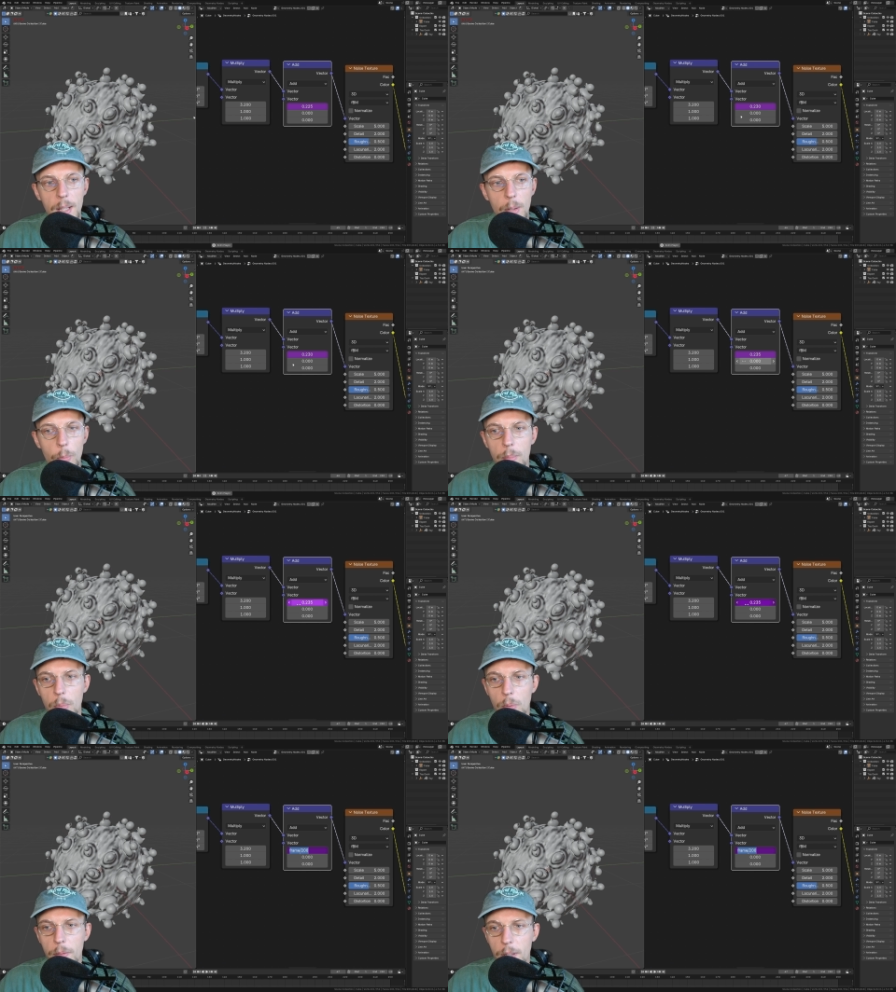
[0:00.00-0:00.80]
will
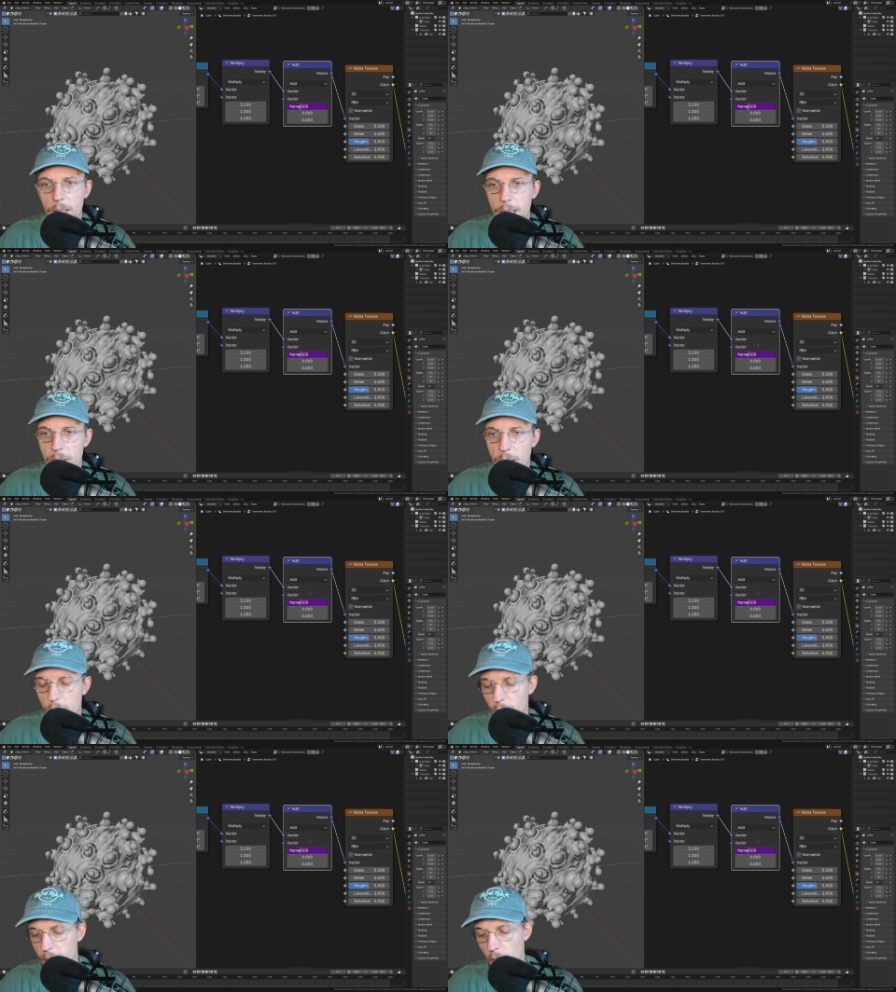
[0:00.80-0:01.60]
move, and I
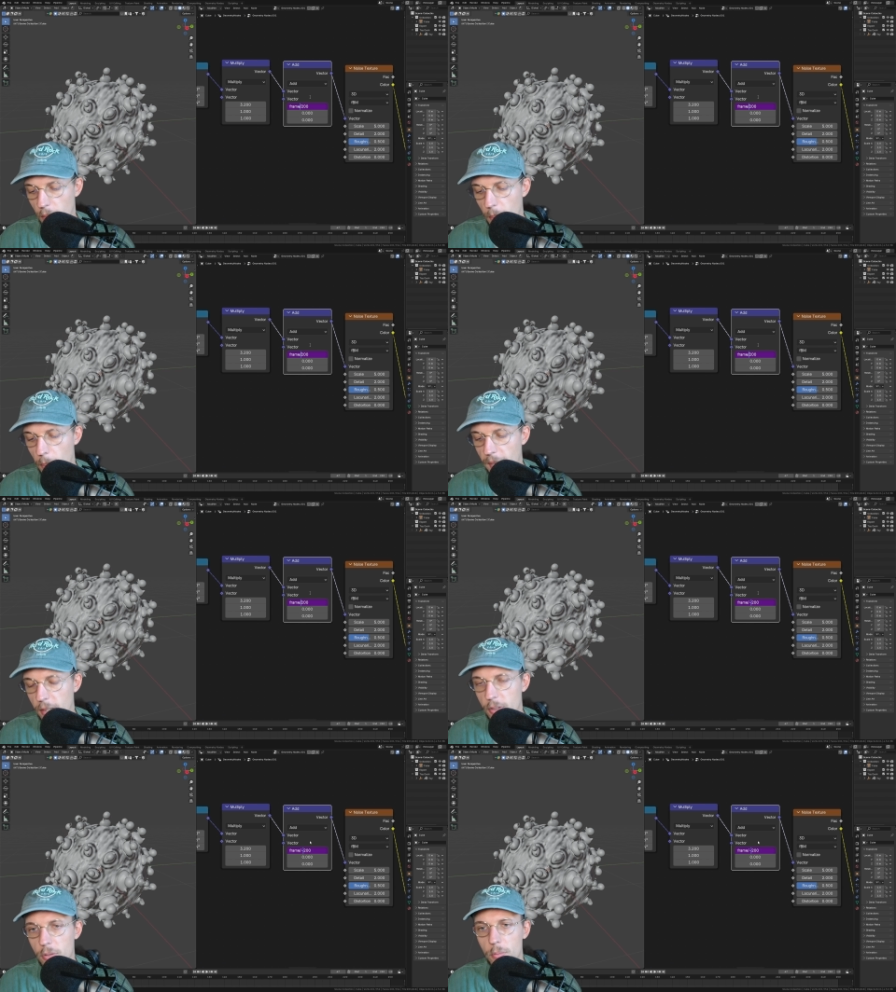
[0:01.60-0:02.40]
should have done
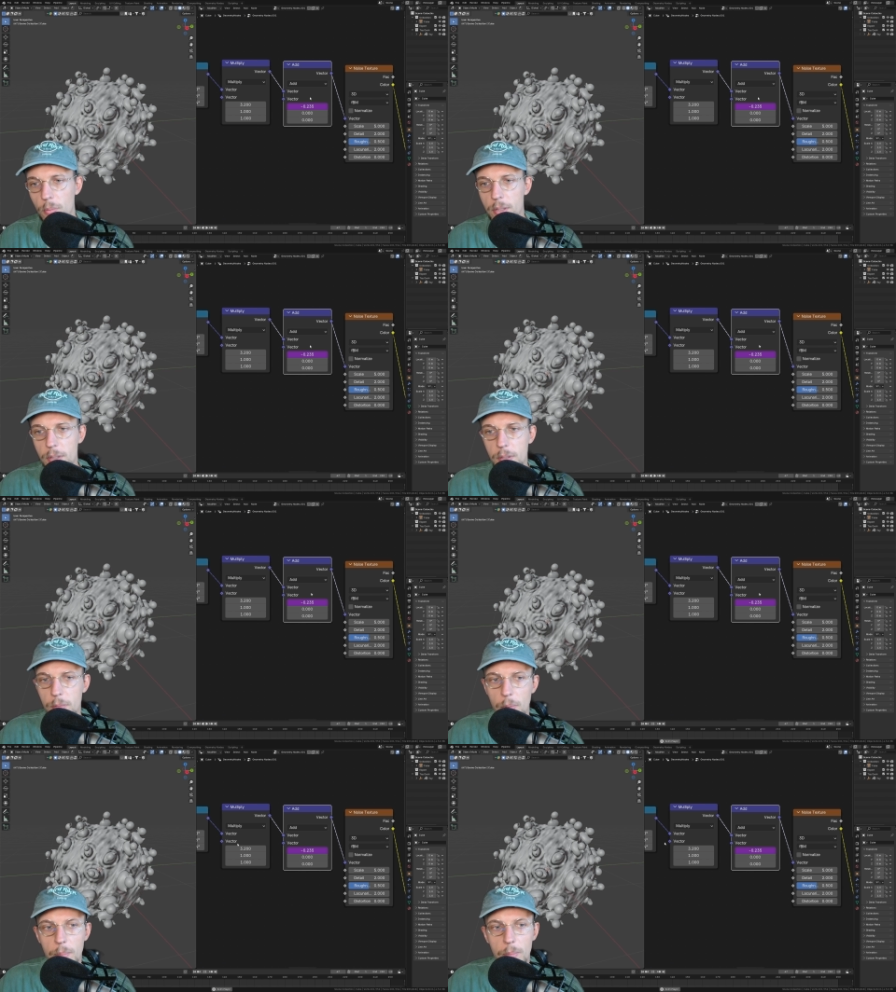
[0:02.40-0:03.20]
minus two hundred,
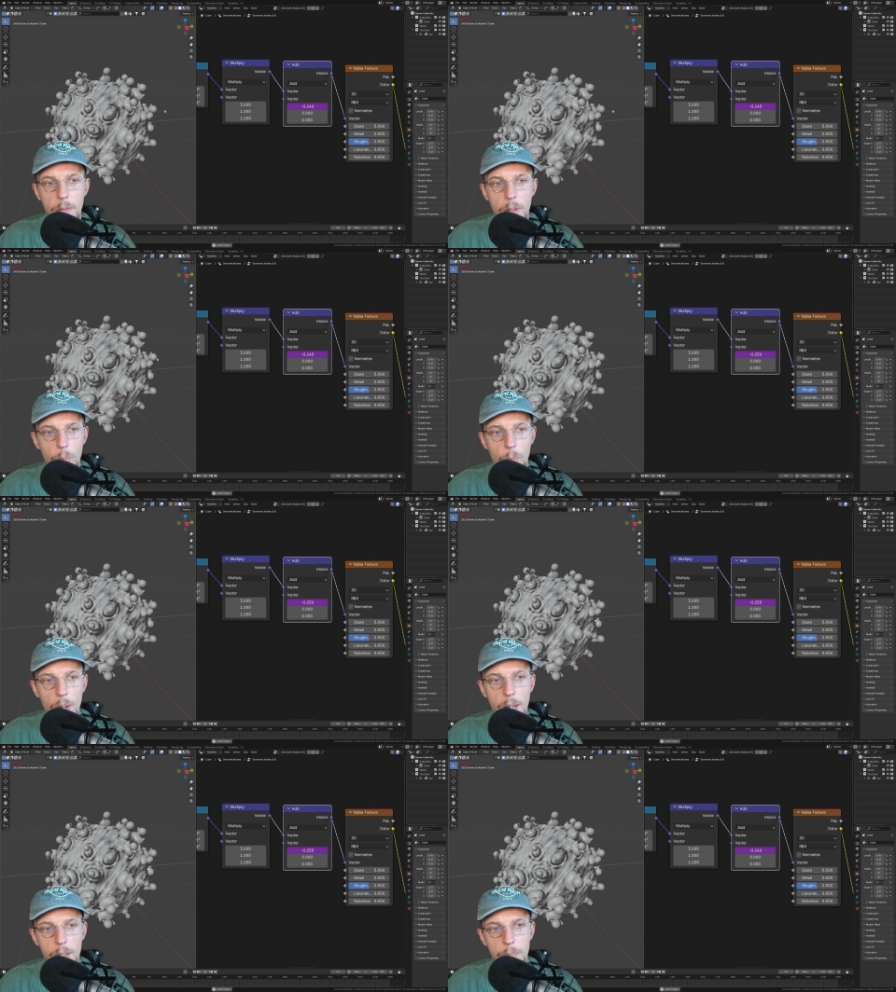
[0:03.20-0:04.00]
will move our
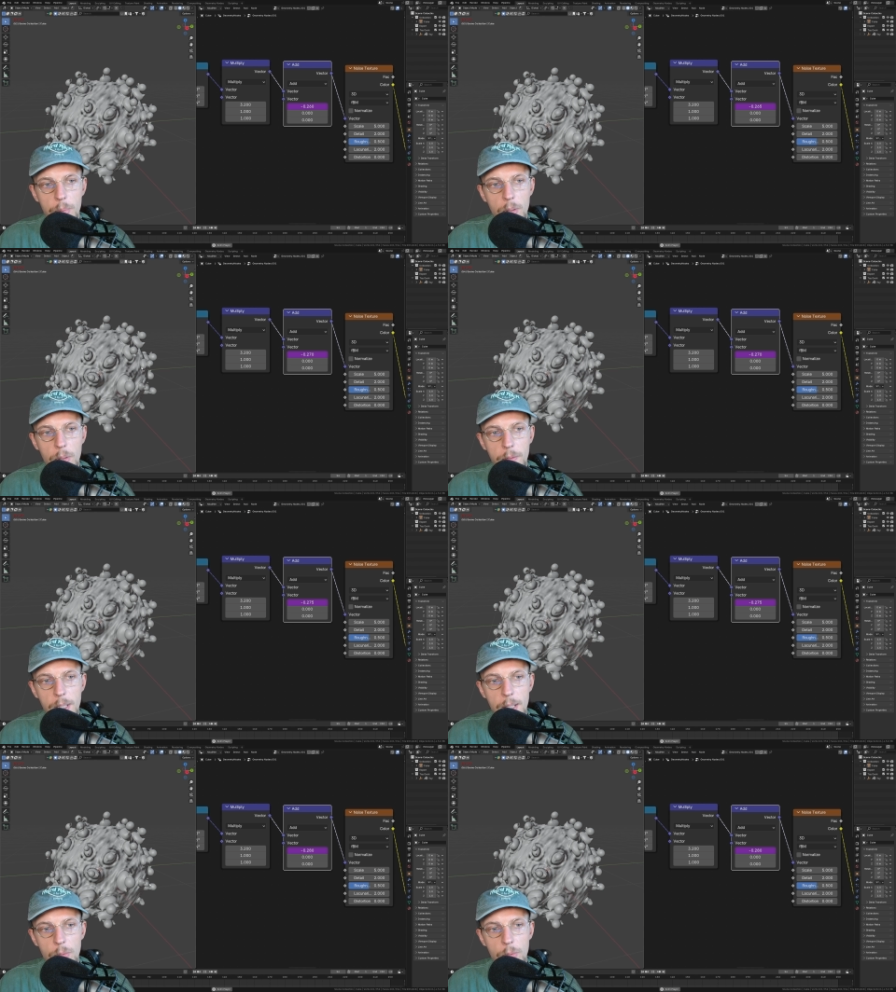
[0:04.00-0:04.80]
water
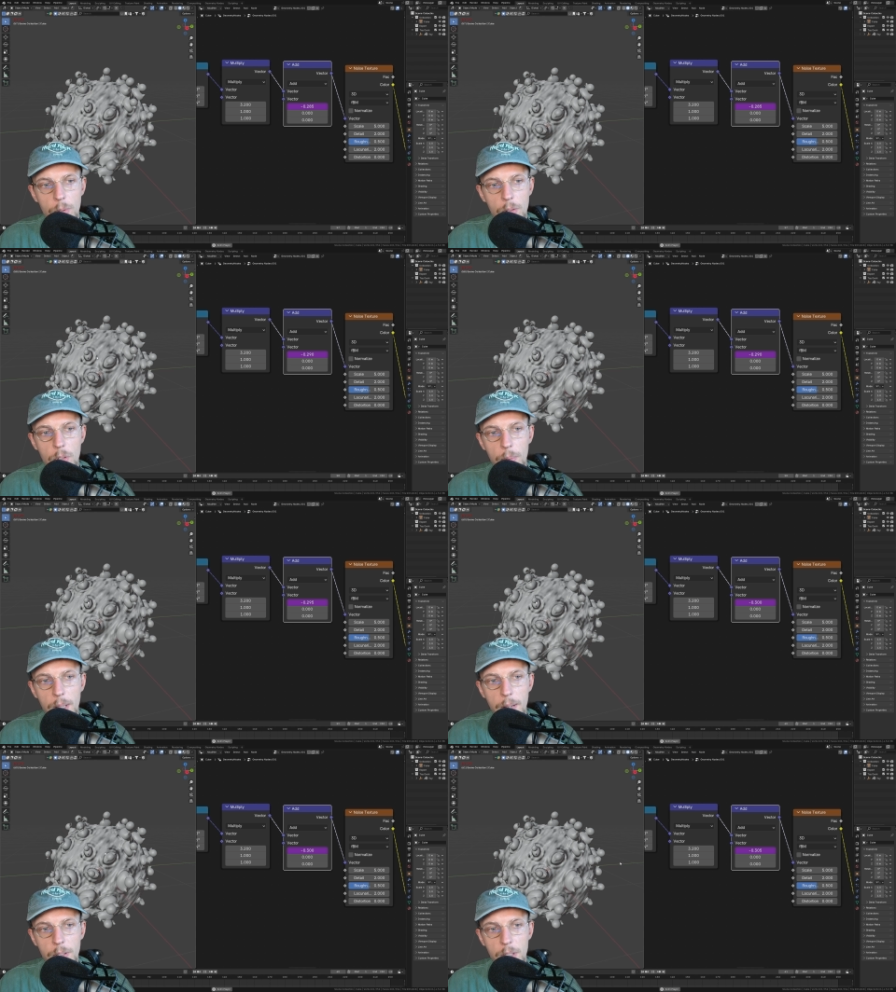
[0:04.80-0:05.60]
beautifully into the top
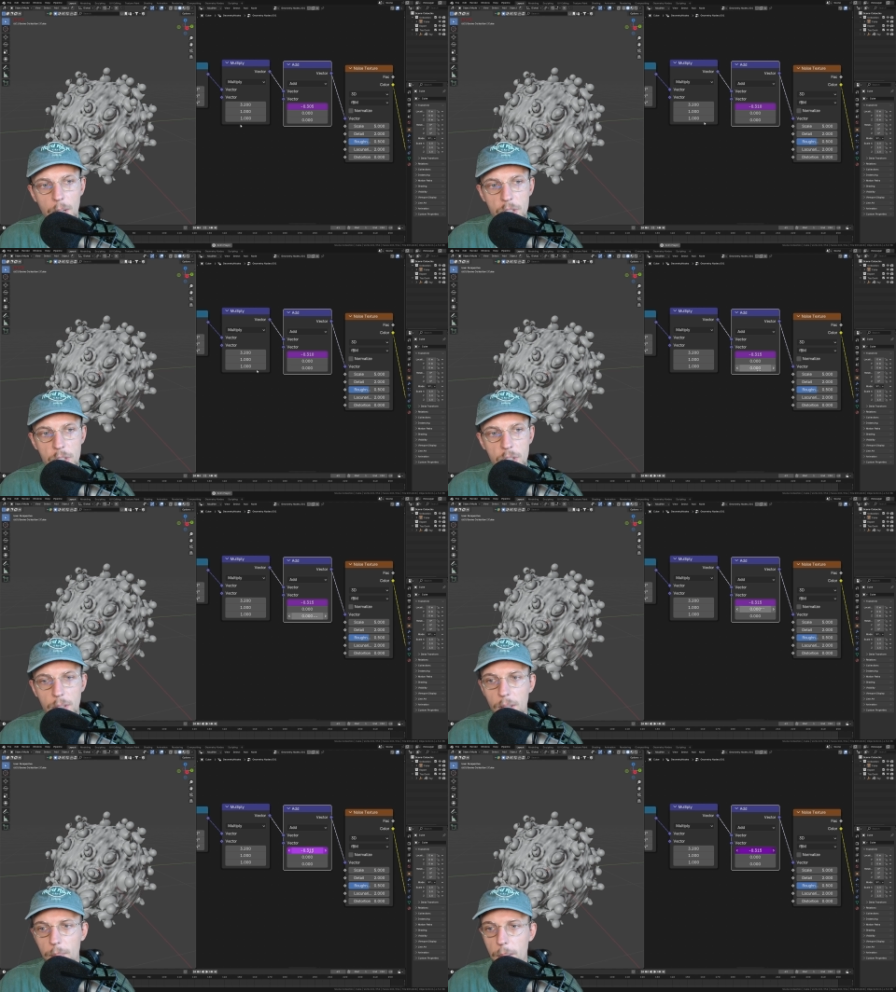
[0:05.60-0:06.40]
left
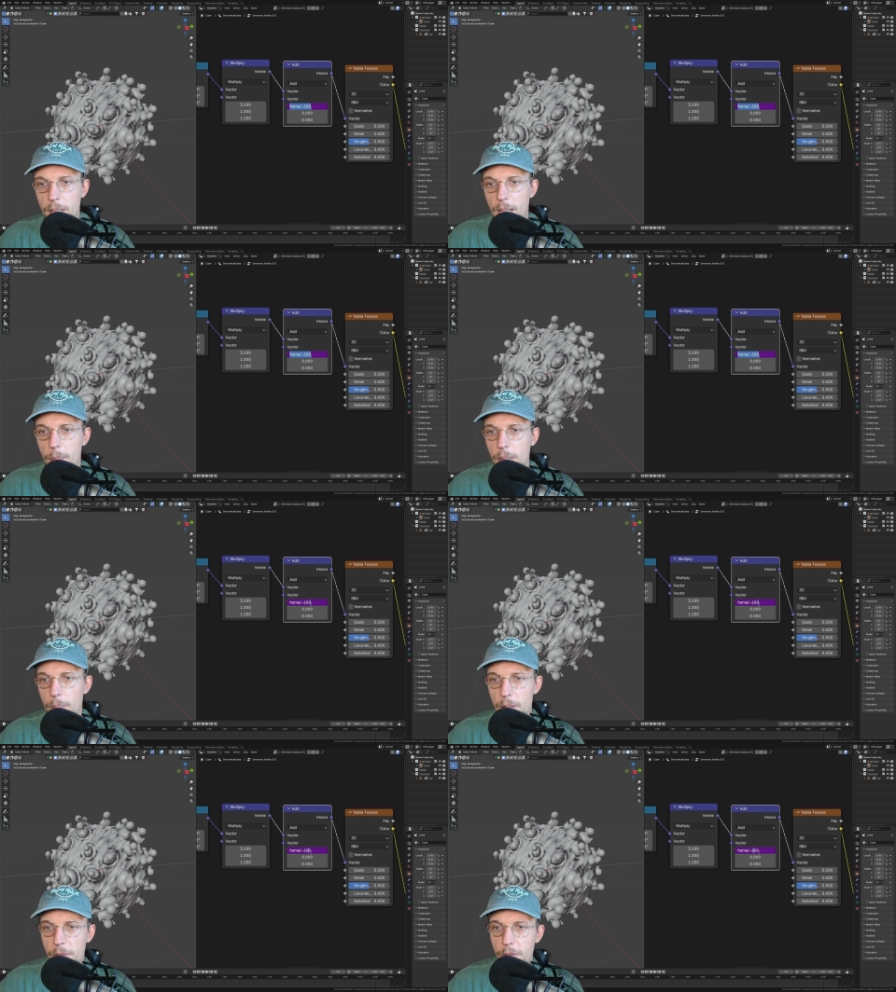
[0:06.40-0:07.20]
direction. Maybe it can be a
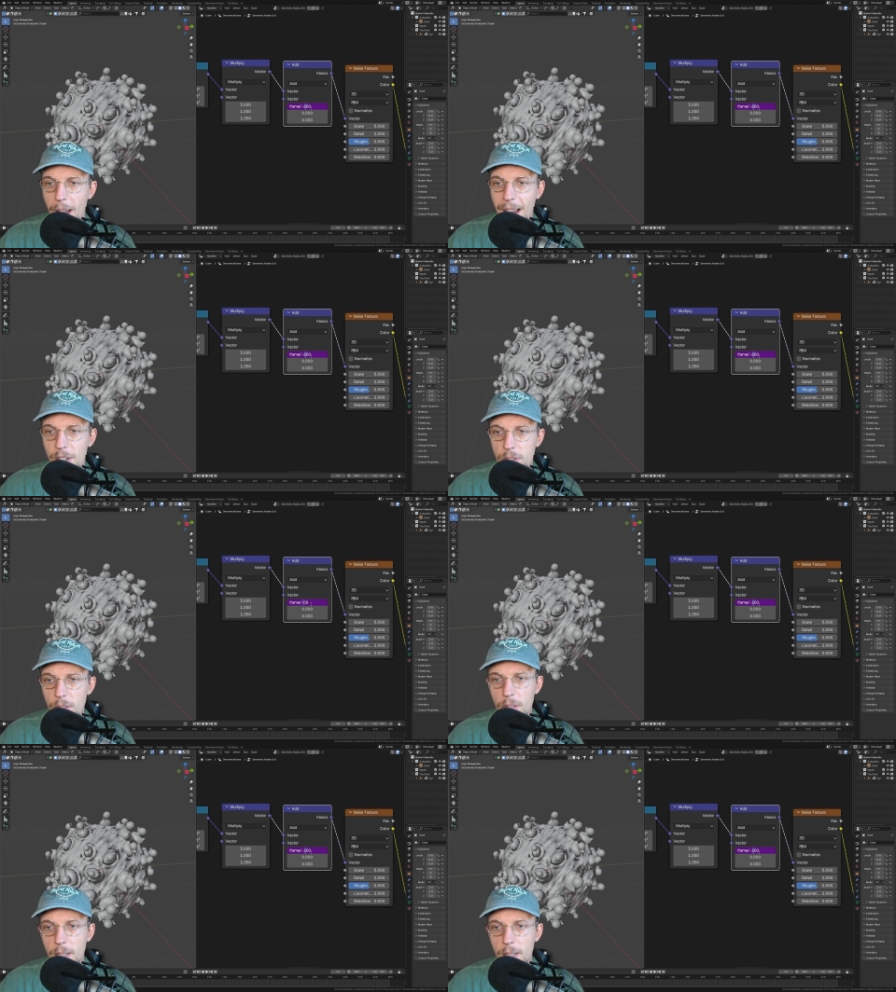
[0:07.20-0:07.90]
bit faster,